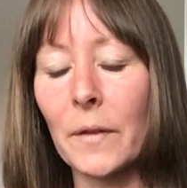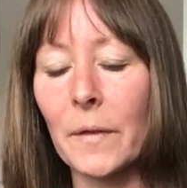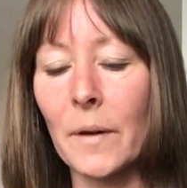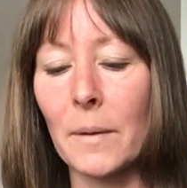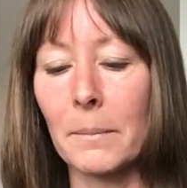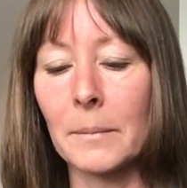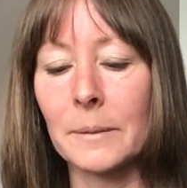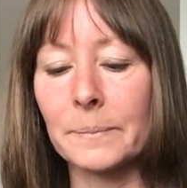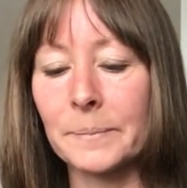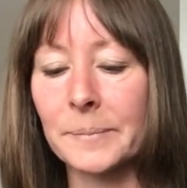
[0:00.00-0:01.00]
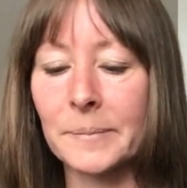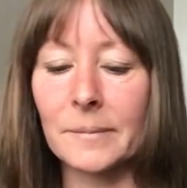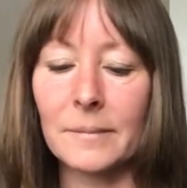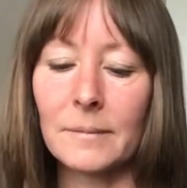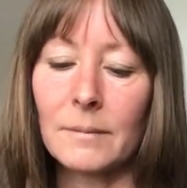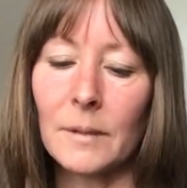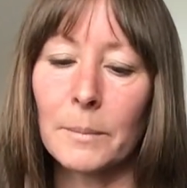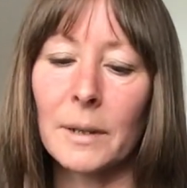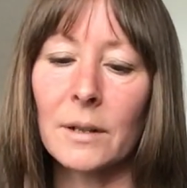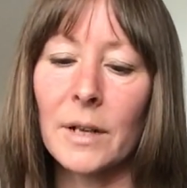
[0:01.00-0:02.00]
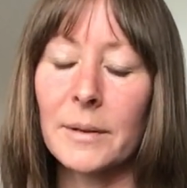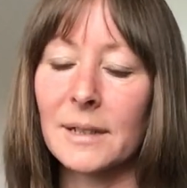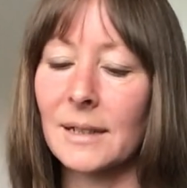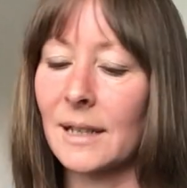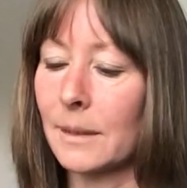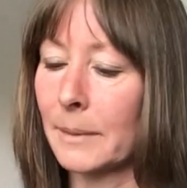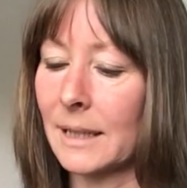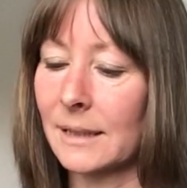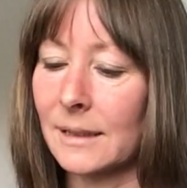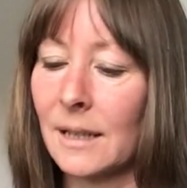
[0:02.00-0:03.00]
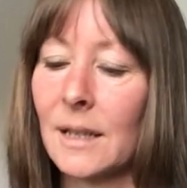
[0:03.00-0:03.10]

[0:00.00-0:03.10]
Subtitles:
thumb, but I'll go into that in a minute.